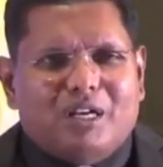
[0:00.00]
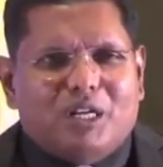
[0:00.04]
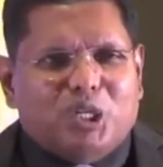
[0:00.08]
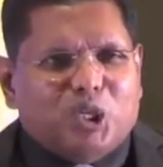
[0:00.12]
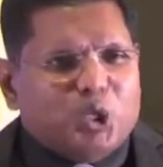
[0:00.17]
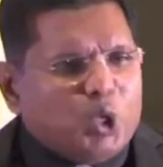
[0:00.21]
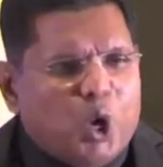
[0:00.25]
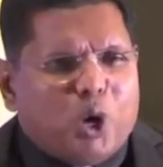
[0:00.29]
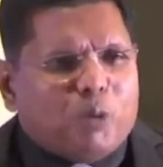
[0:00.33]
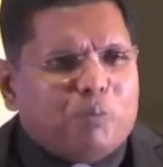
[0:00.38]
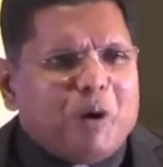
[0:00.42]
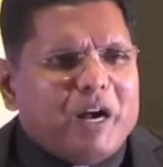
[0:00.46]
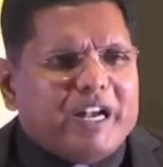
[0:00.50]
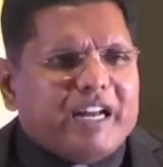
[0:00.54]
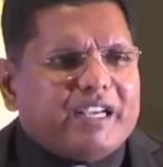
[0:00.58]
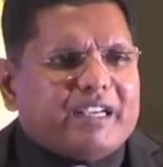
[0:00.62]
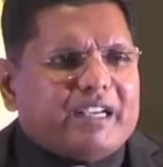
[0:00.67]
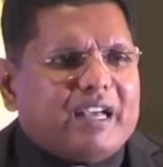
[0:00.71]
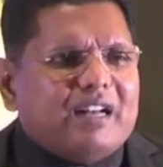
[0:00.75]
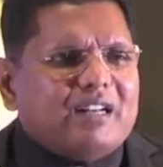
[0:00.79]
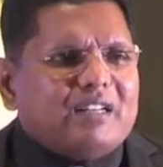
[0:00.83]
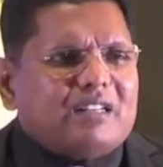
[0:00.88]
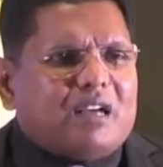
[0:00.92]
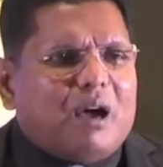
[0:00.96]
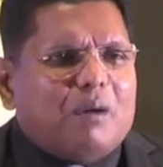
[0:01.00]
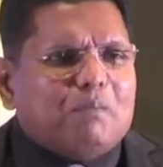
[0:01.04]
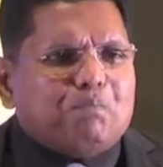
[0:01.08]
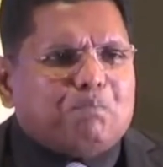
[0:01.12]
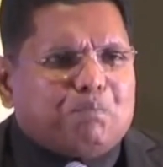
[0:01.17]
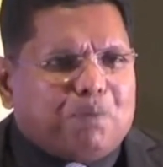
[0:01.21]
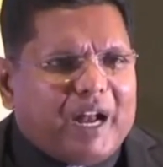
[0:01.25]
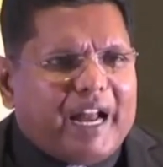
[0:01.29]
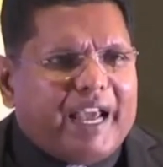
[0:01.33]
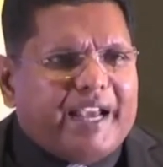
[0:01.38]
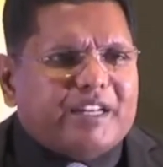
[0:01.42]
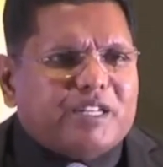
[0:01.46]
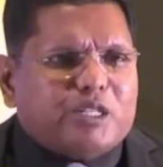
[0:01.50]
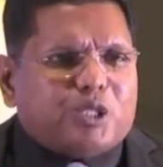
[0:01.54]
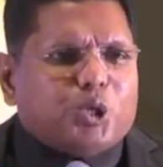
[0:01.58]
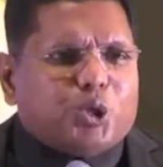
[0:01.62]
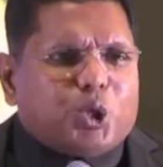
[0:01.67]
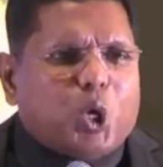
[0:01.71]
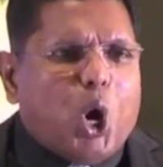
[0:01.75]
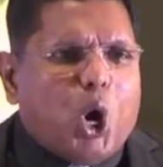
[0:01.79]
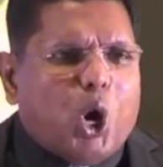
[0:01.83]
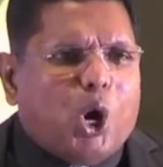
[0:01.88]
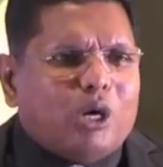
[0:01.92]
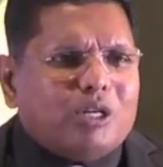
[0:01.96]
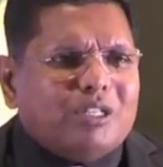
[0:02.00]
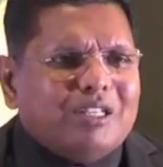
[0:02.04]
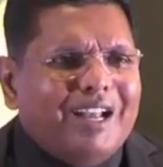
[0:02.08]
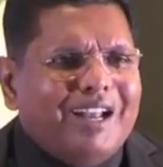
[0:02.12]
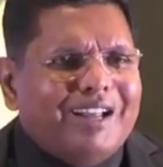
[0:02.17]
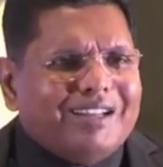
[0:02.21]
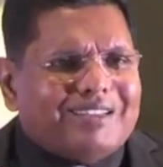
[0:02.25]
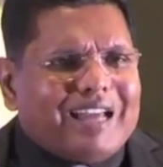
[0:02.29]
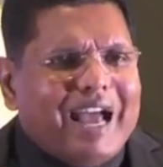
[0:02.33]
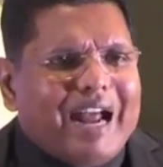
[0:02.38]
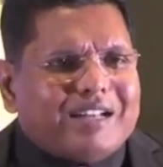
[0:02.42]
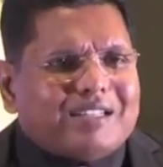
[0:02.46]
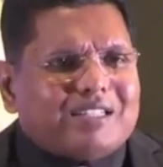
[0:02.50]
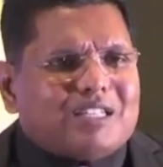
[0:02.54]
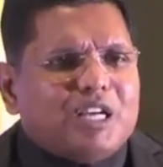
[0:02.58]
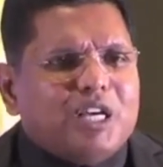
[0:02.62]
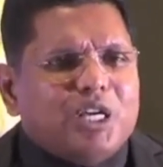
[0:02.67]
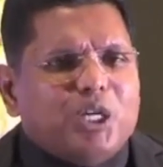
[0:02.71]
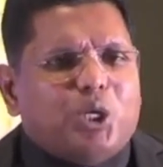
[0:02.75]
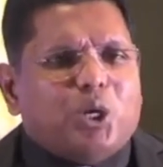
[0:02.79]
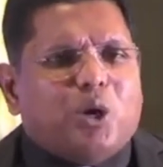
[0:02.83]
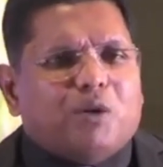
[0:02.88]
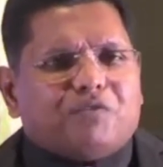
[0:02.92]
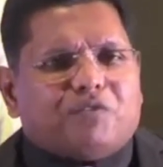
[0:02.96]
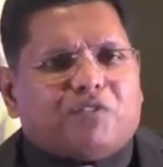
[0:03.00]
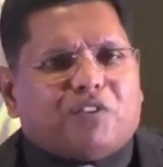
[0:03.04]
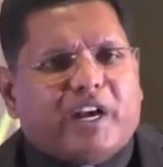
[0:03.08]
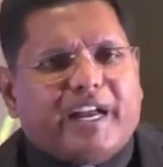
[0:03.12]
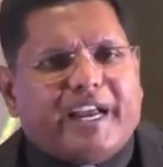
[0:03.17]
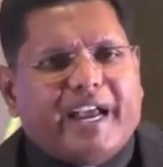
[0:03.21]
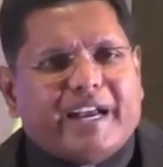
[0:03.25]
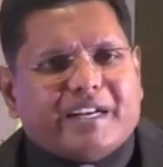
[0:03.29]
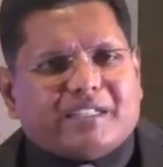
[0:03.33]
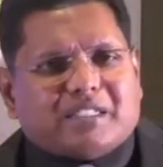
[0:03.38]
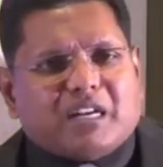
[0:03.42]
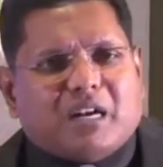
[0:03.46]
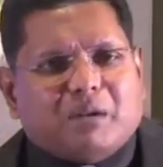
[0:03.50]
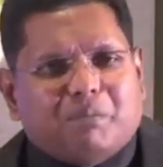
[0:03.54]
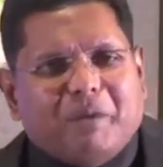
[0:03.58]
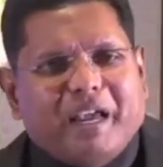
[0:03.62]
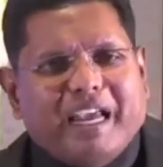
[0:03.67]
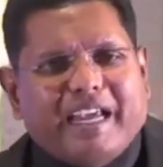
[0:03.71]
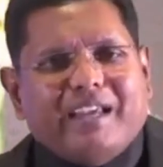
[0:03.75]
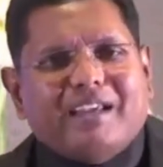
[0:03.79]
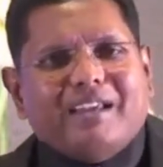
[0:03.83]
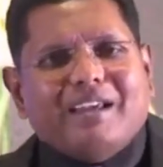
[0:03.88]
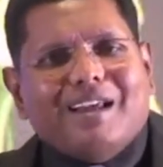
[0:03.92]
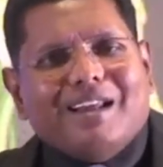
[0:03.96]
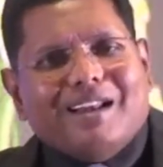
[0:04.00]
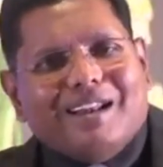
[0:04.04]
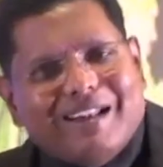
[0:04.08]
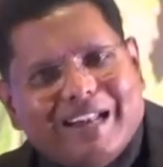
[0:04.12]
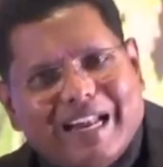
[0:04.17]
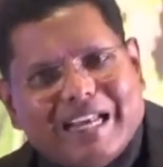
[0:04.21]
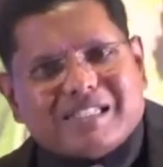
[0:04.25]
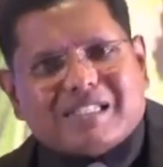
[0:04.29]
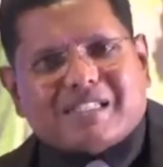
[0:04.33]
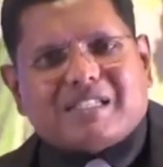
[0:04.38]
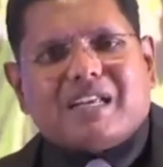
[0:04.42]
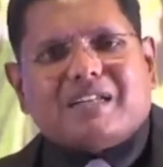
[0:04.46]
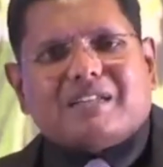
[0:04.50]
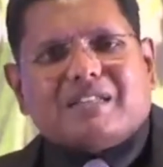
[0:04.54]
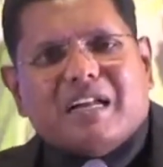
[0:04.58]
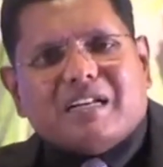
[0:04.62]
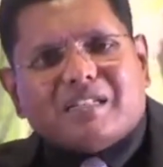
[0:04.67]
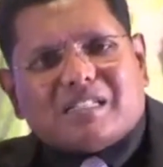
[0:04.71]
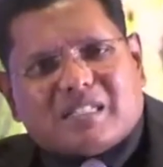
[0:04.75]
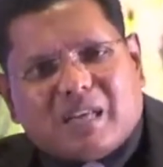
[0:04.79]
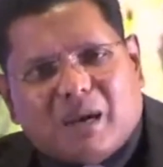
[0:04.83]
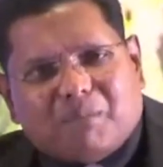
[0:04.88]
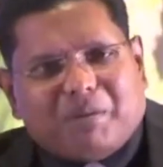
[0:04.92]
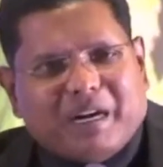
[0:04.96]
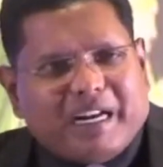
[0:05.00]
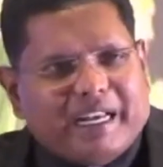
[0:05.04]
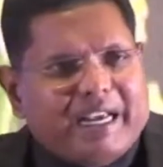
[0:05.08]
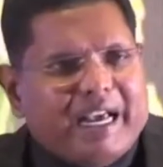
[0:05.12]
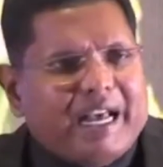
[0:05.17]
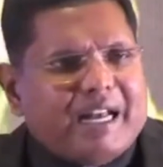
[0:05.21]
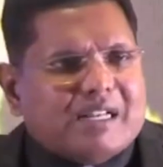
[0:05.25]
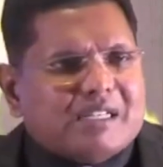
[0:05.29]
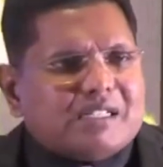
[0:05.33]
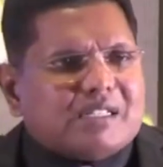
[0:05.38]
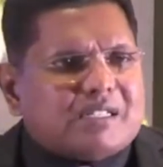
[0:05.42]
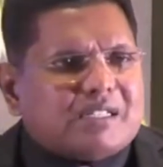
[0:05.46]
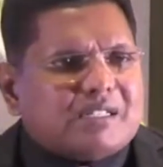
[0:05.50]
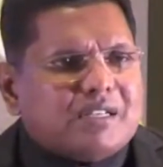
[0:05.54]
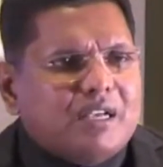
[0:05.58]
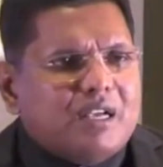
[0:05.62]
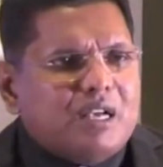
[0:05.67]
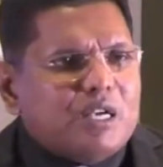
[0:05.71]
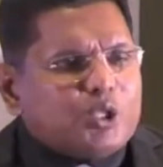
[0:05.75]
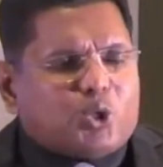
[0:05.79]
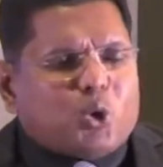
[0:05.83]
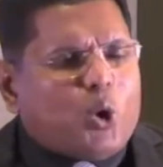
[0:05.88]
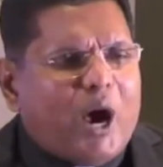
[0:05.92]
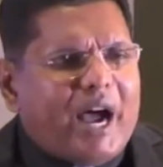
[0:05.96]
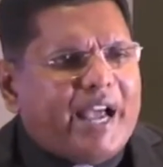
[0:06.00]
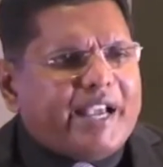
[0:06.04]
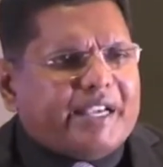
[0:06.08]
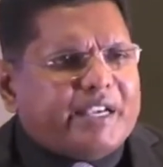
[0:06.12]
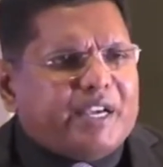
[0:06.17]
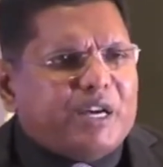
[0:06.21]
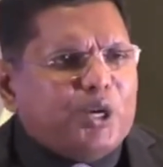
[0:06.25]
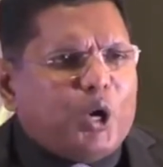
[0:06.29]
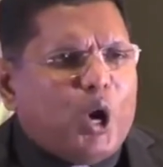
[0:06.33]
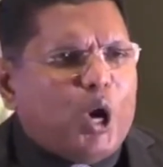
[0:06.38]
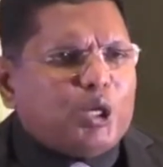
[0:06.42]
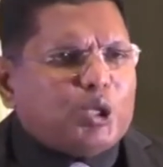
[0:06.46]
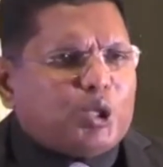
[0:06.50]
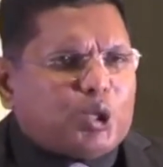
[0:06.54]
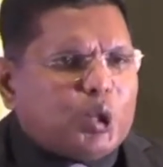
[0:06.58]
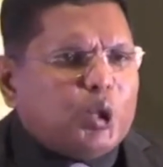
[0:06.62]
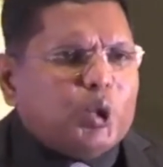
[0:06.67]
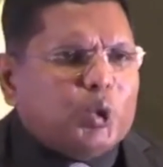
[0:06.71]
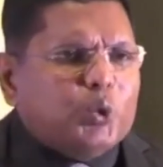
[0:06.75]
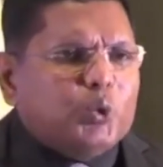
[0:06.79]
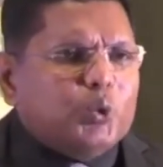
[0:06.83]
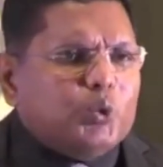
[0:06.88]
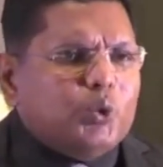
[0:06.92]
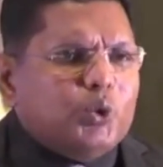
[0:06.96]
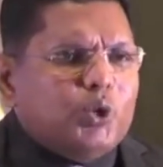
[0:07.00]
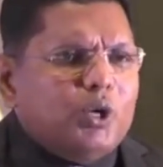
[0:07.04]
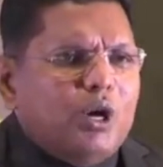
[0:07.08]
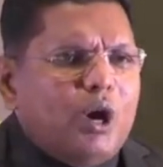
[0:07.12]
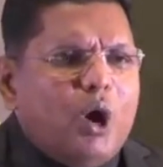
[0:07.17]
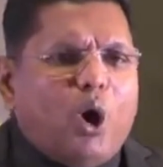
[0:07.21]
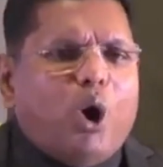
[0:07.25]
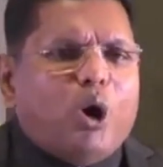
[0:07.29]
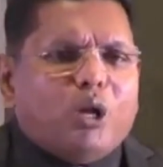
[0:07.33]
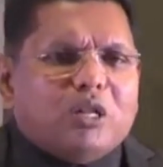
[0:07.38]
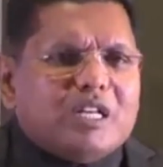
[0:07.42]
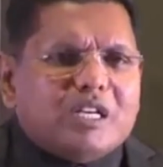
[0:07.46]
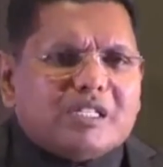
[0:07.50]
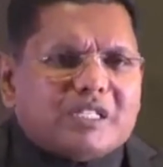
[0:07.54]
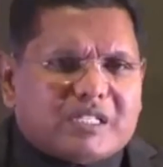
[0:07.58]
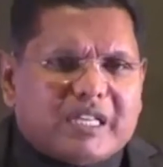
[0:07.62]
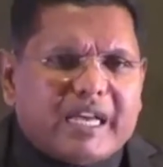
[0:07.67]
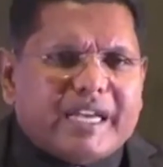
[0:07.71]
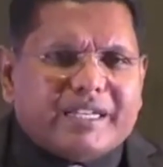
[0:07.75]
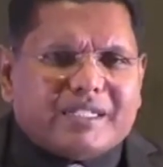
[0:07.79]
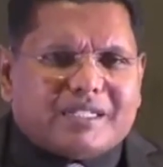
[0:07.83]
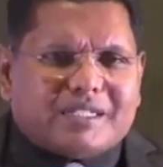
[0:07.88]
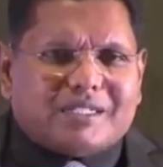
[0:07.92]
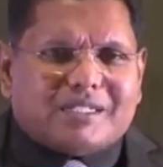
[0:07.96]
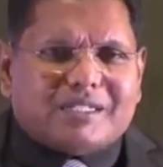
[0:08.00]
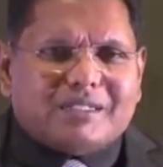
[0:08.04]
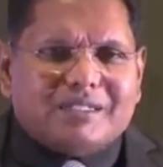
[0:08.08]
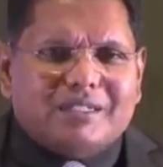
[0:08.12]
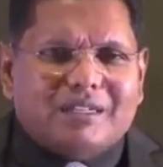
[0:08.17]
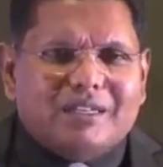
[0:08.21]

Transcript: Nobody can complain to God that you have created me lesser than somebody else, so I cannot do all these things.